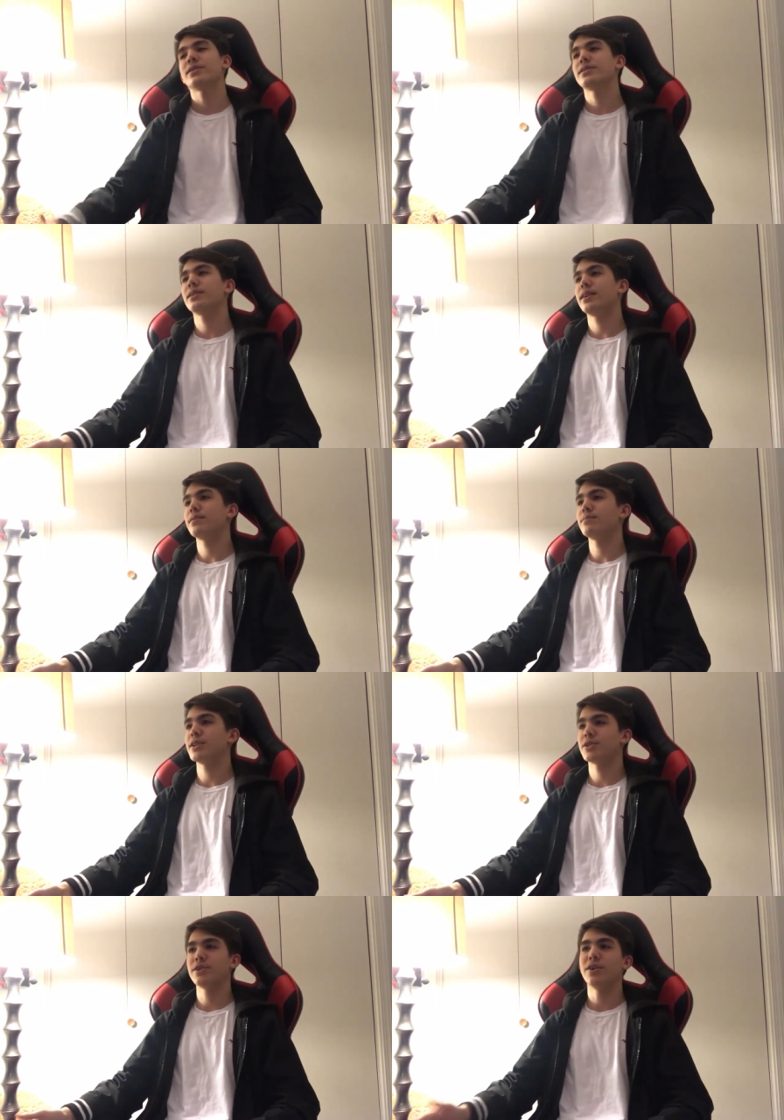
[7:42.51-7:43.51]
And
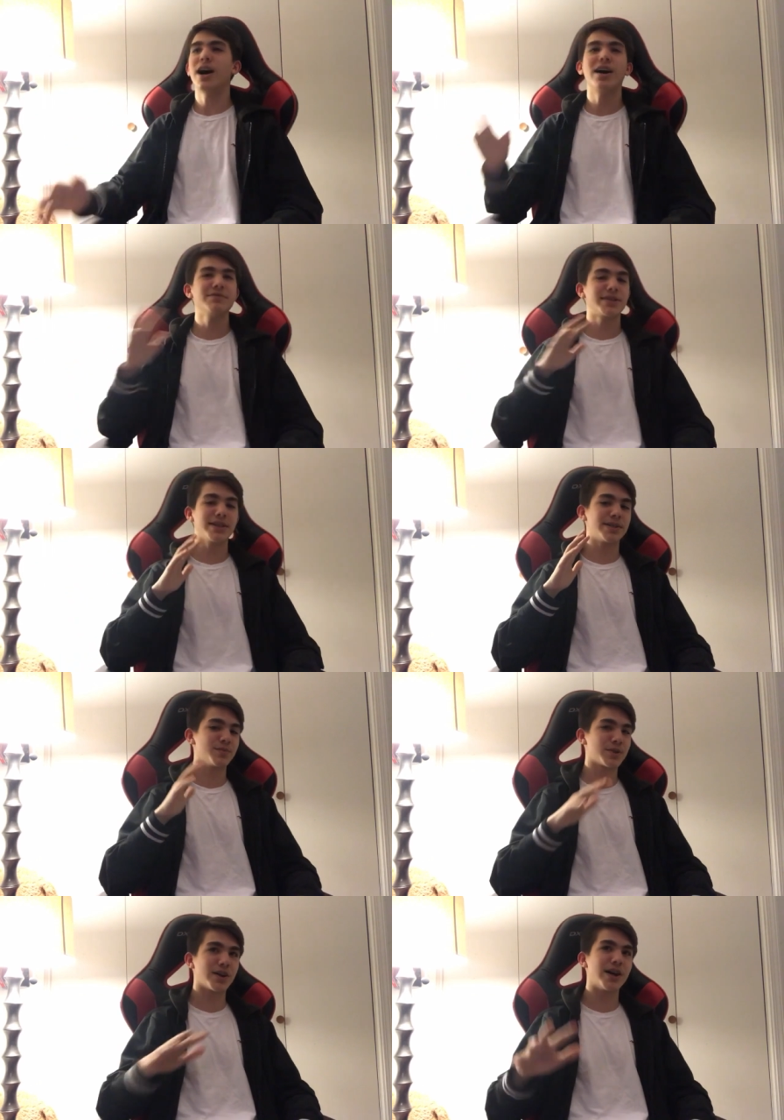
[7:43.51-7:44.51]
Make sure you obviously
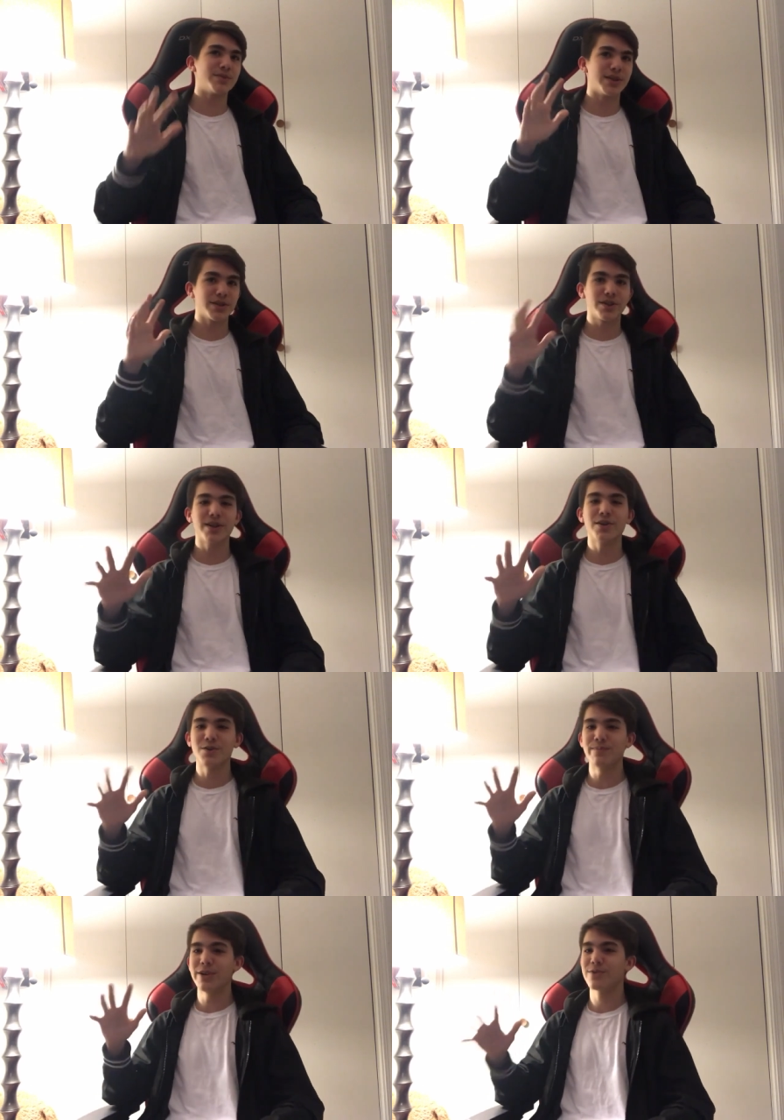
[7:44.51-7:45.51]
subscribe to the good
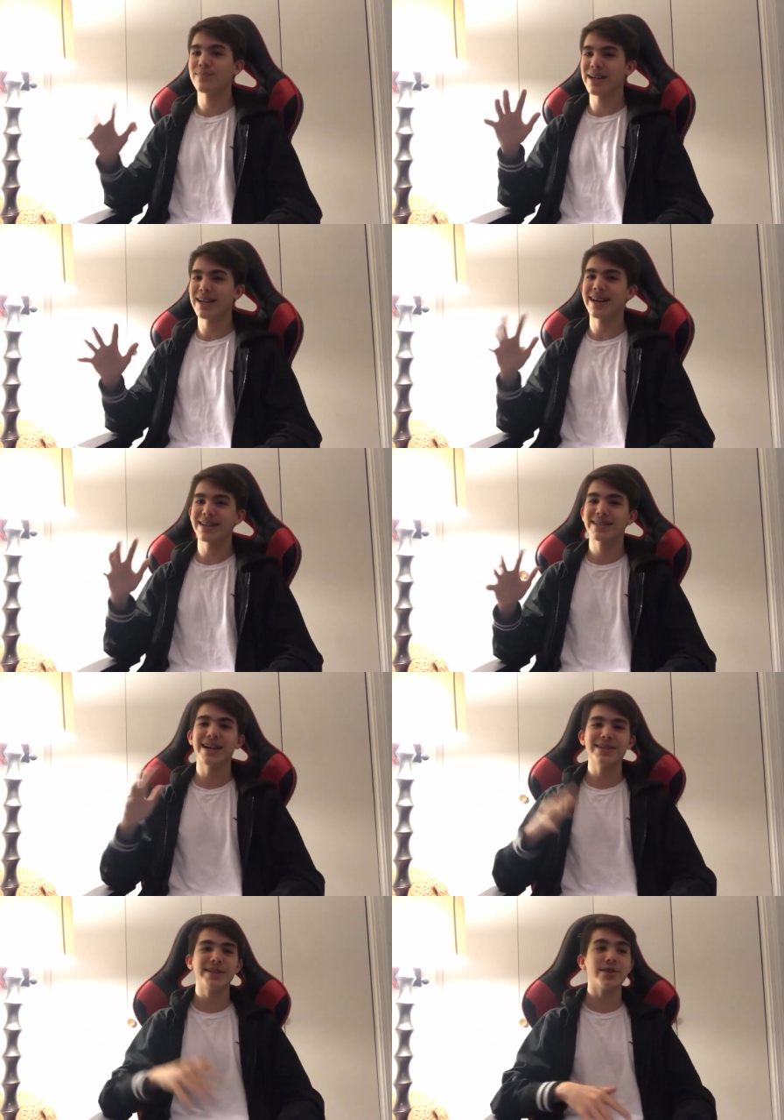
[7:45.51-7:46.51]
old Milkman
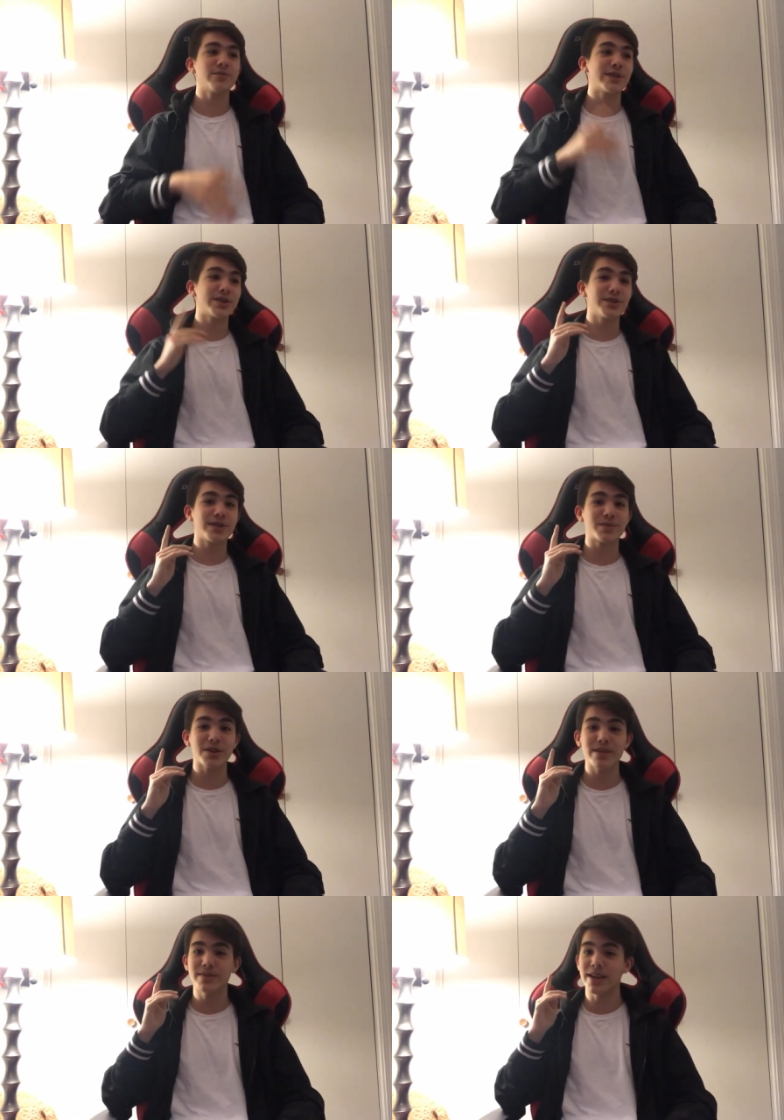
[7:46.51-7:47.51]
IXI channel. Make sure you
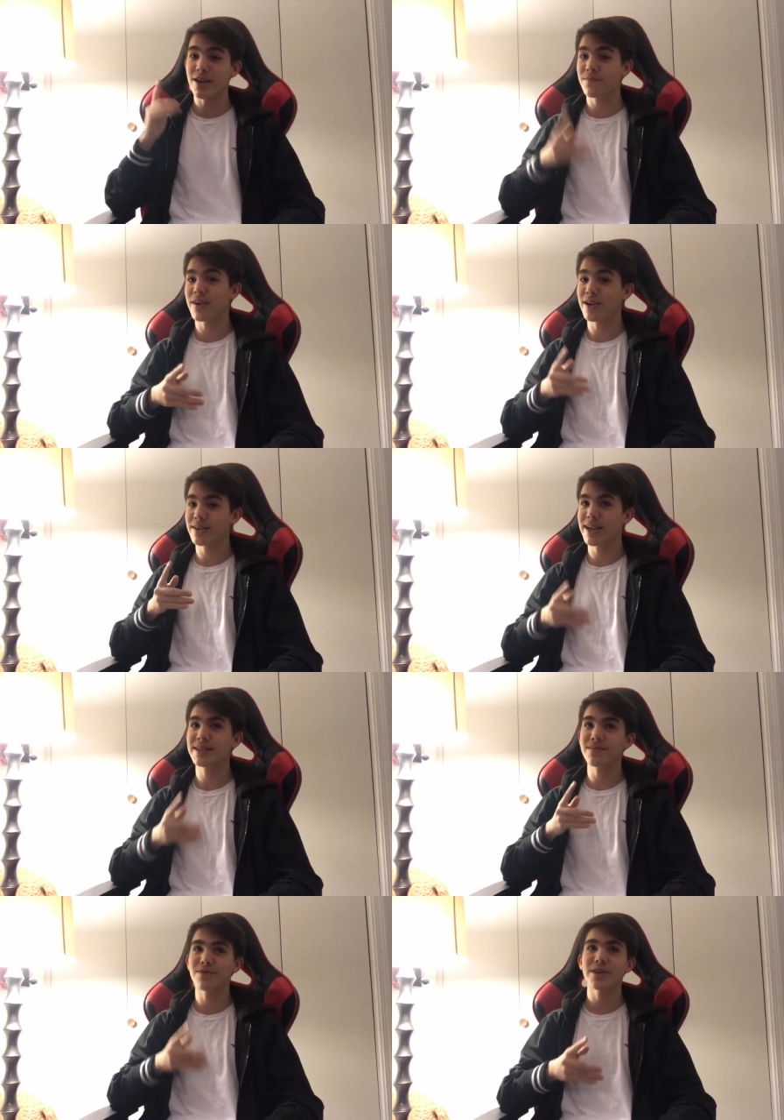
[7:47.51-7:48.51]
subscribe to Hellfire
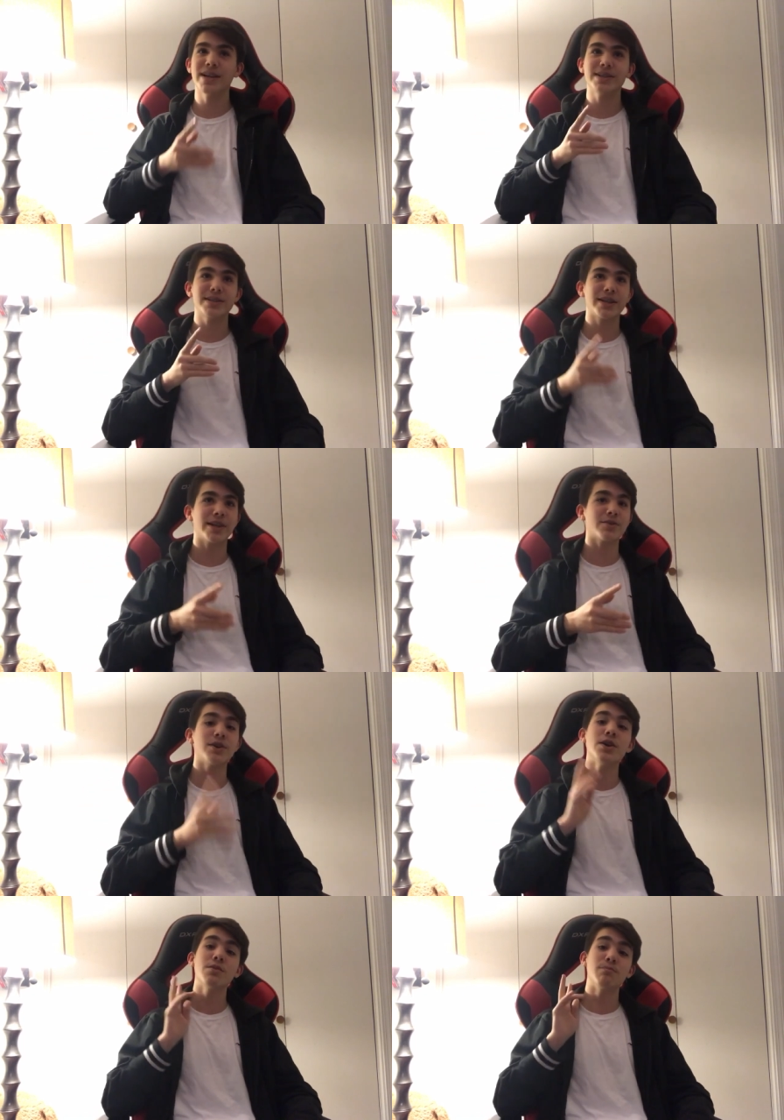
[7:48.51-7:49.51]
1948's channel.